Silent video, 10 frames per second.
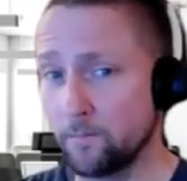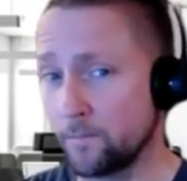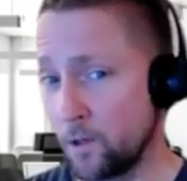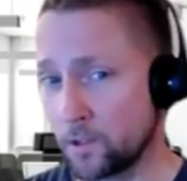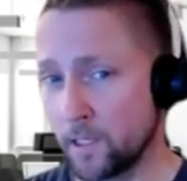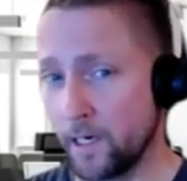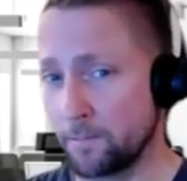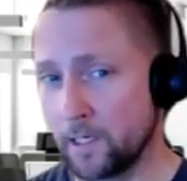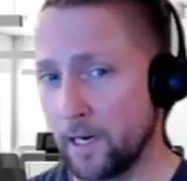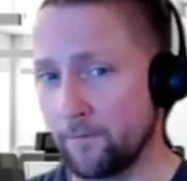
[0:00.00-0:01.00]
Go sign up
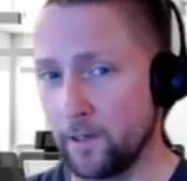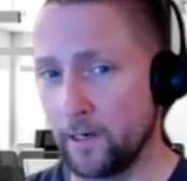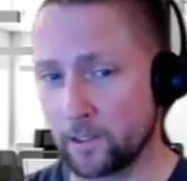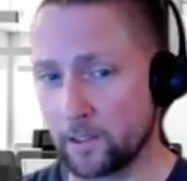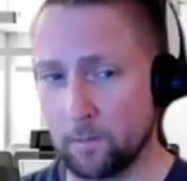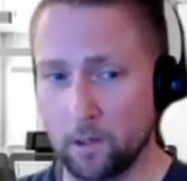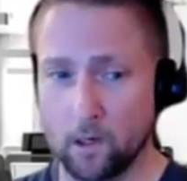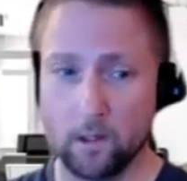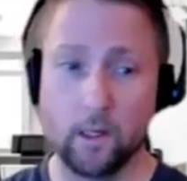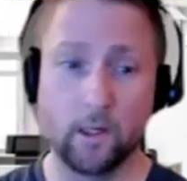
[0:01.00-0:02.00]
today for the next
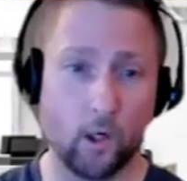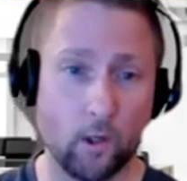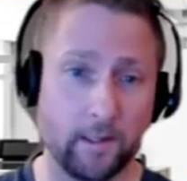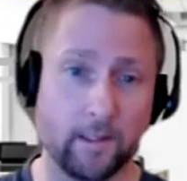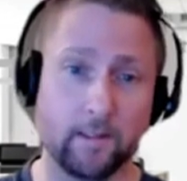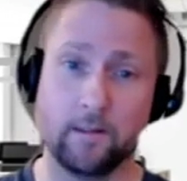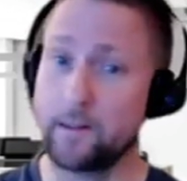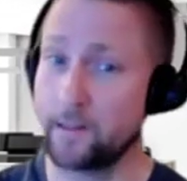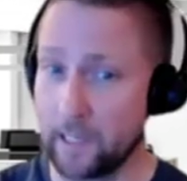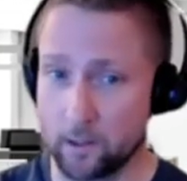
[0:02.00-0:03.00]
webinar. Kobi,
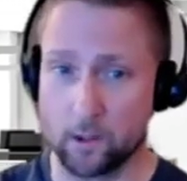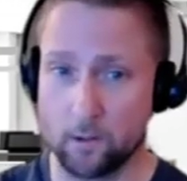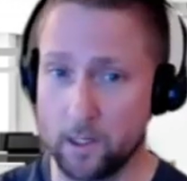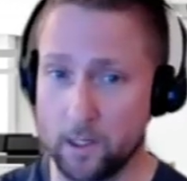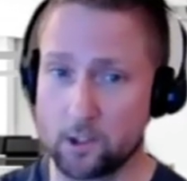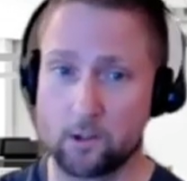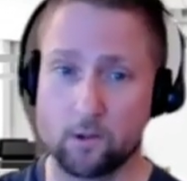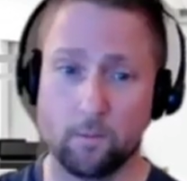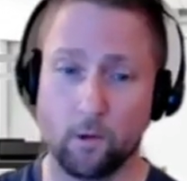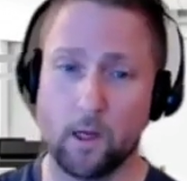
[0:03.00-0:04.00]
thank you so much.
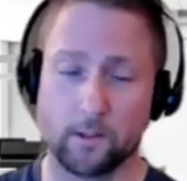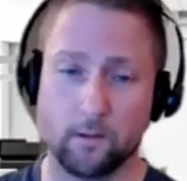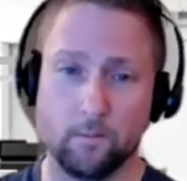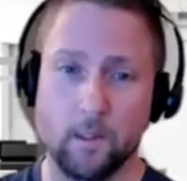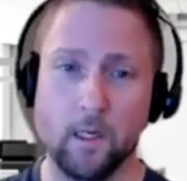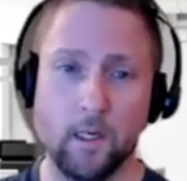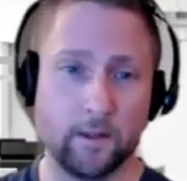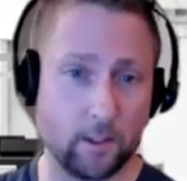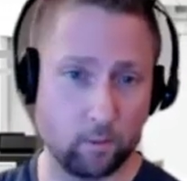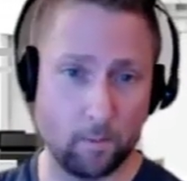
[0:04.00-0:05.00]
Super awesome.
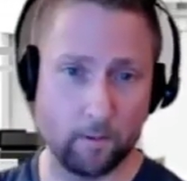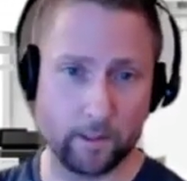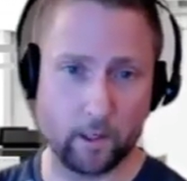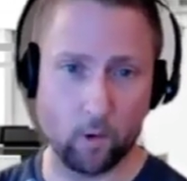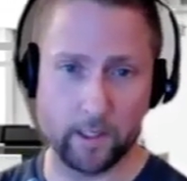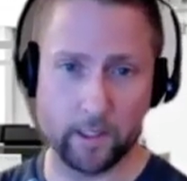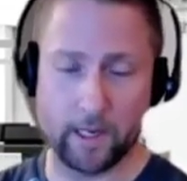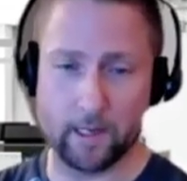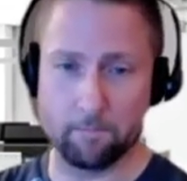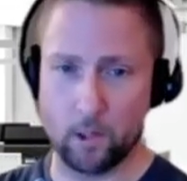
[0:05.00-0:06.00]
This will be recorded
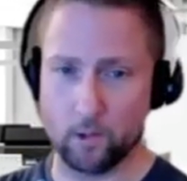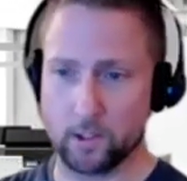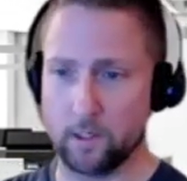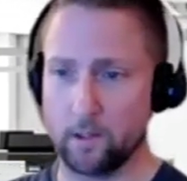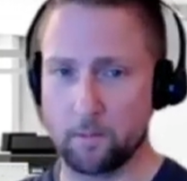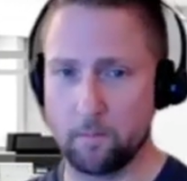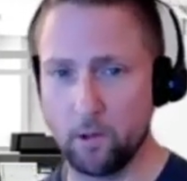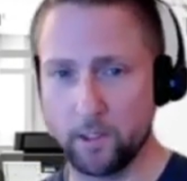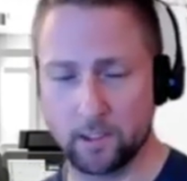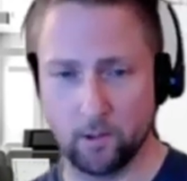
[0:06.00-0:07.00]
and posted on the
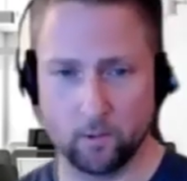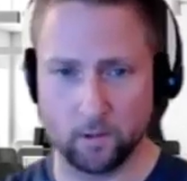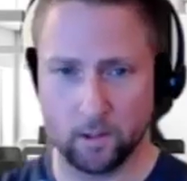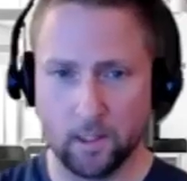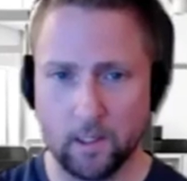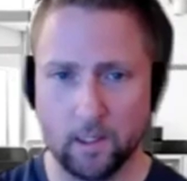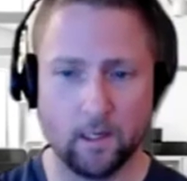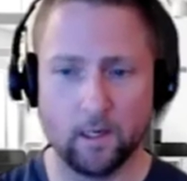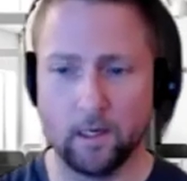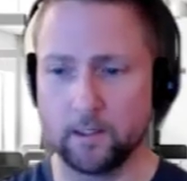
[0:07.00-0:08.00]
community soon.
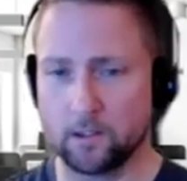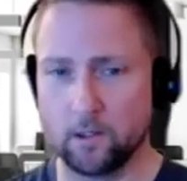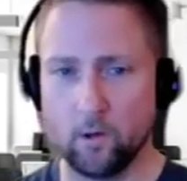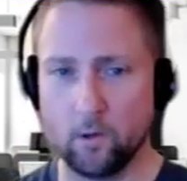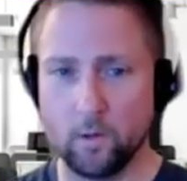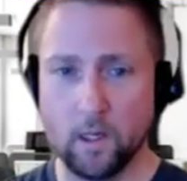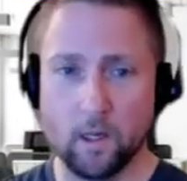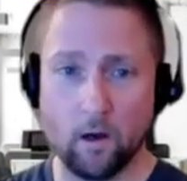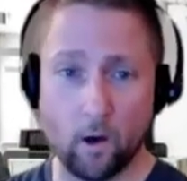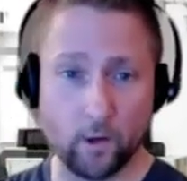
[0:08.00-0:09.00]
Uh, so
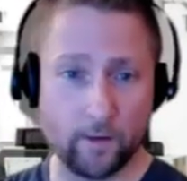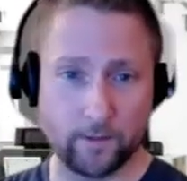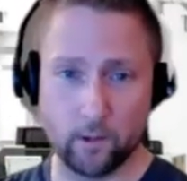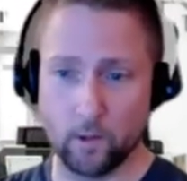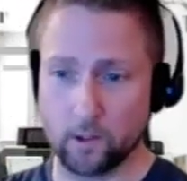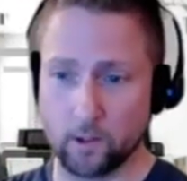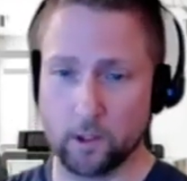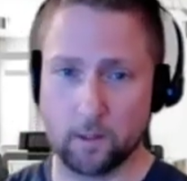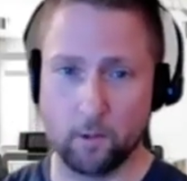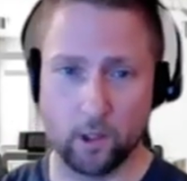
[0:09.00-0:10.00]
all you have to do is go to
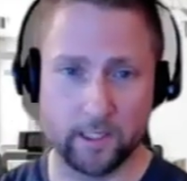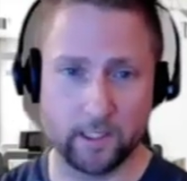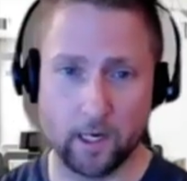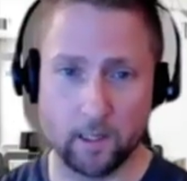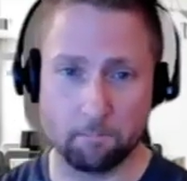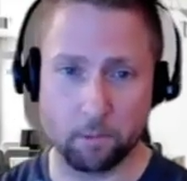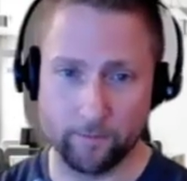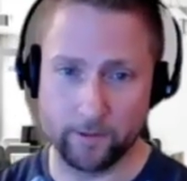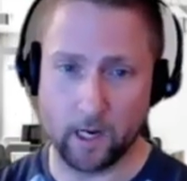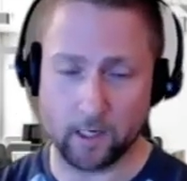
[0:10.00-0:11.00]

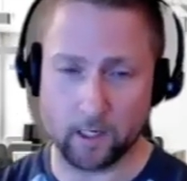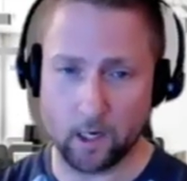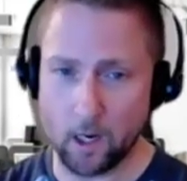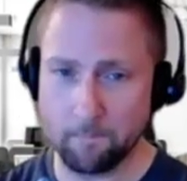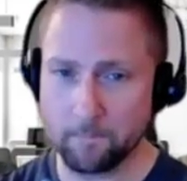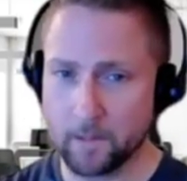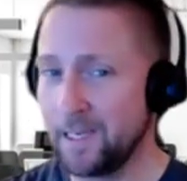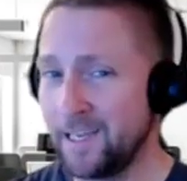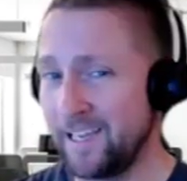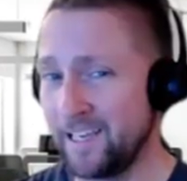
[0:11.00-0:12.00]
community.imperva.com
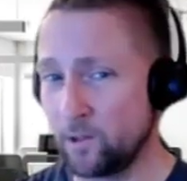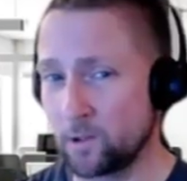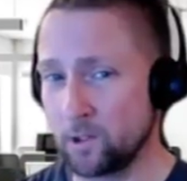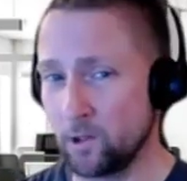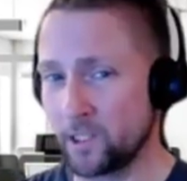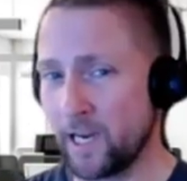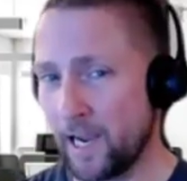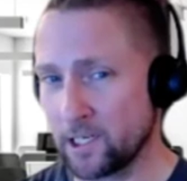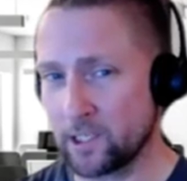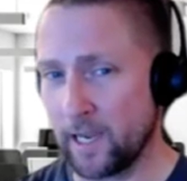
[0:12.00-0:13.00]
and do search
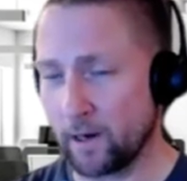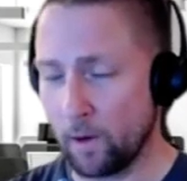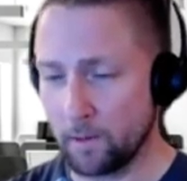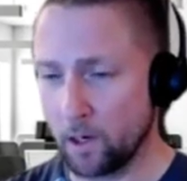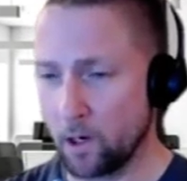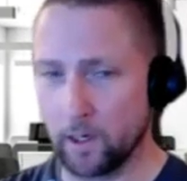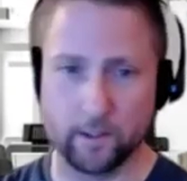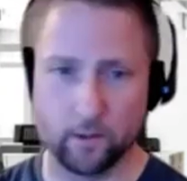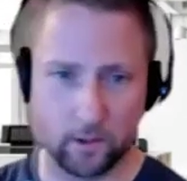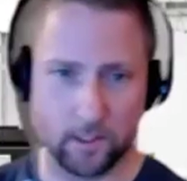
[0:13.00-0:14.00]
hashtag webinar, and
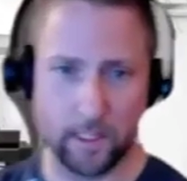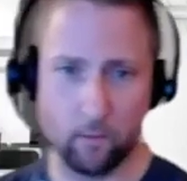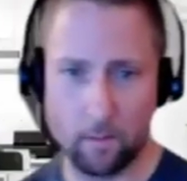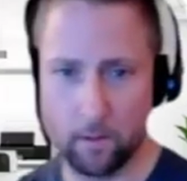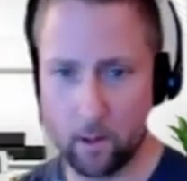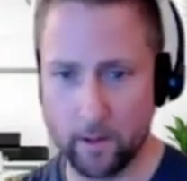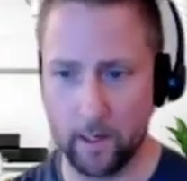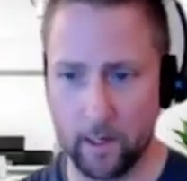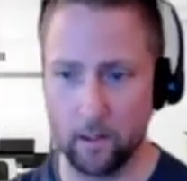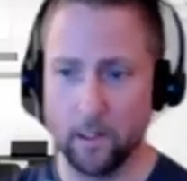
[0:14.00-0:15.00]
you'll see that webinar
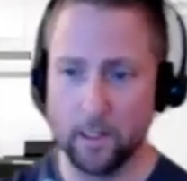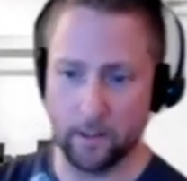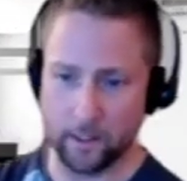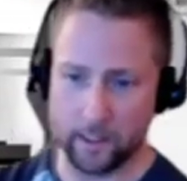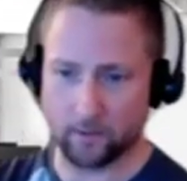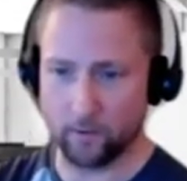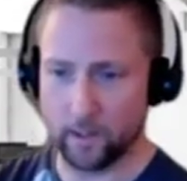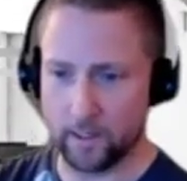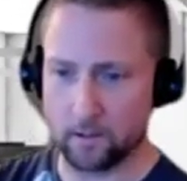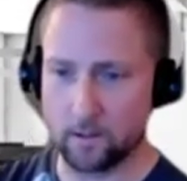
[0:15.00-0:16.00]
there in the next few
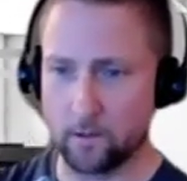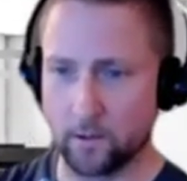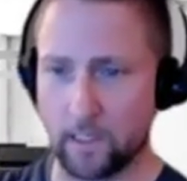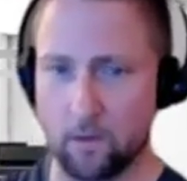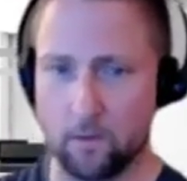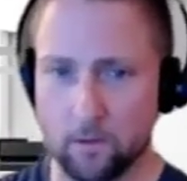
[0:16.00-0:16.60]
days. So thank you.